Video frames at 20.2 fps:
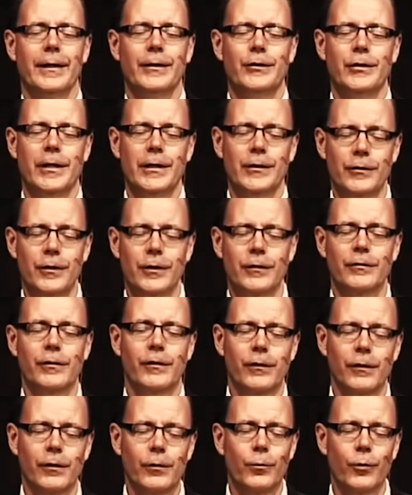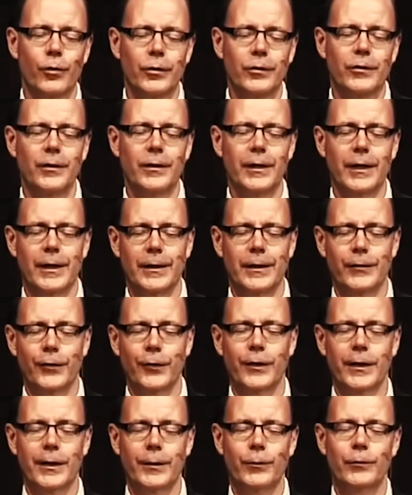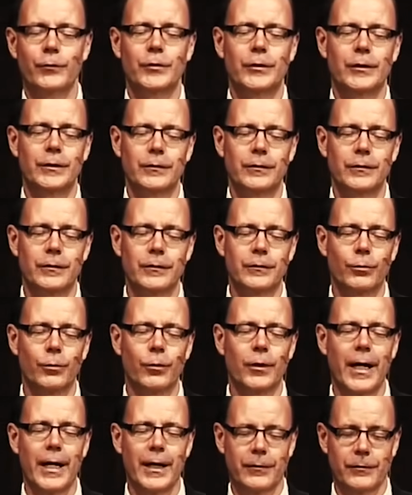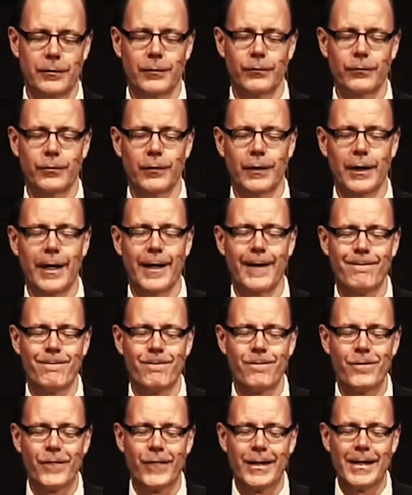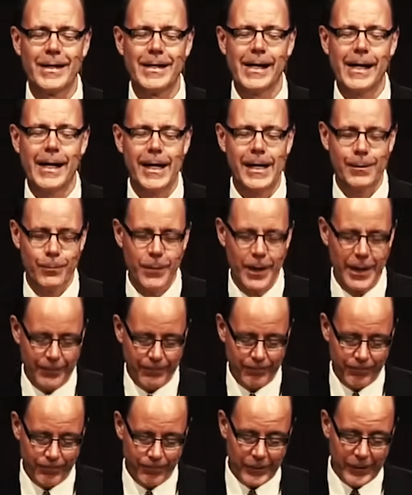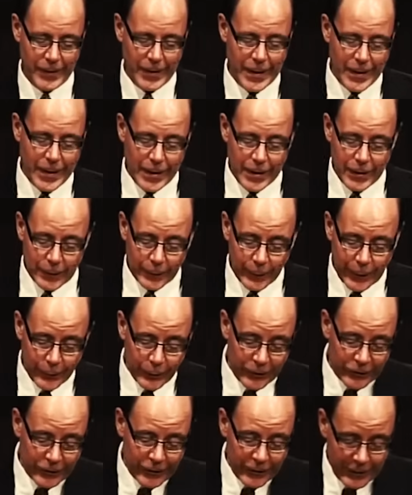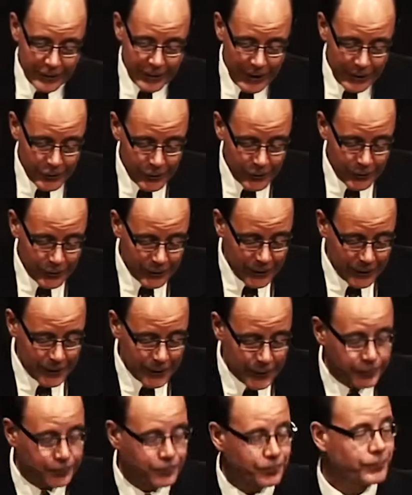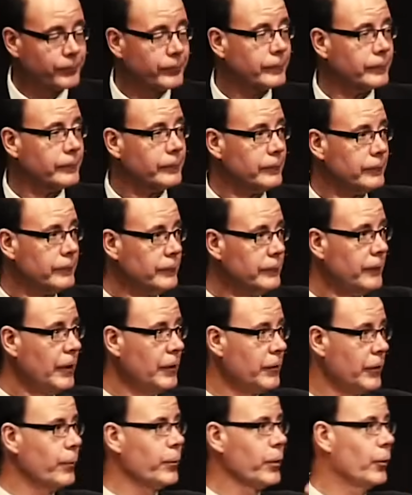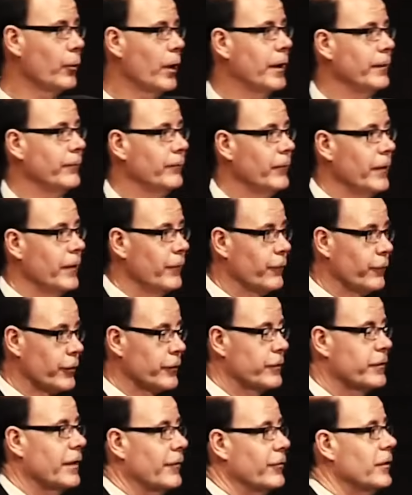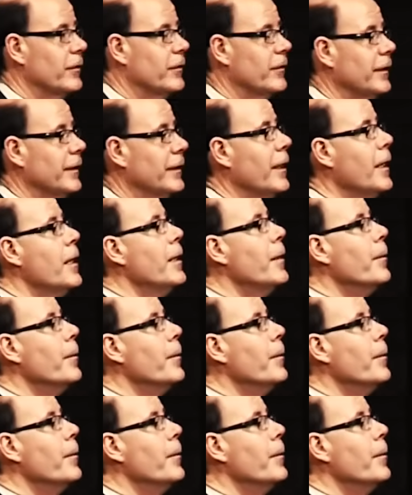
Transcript: change us a little more today. In the name of Jesus, we're asking for that. Amen. You may be seated. As you're seated, number one, verse 17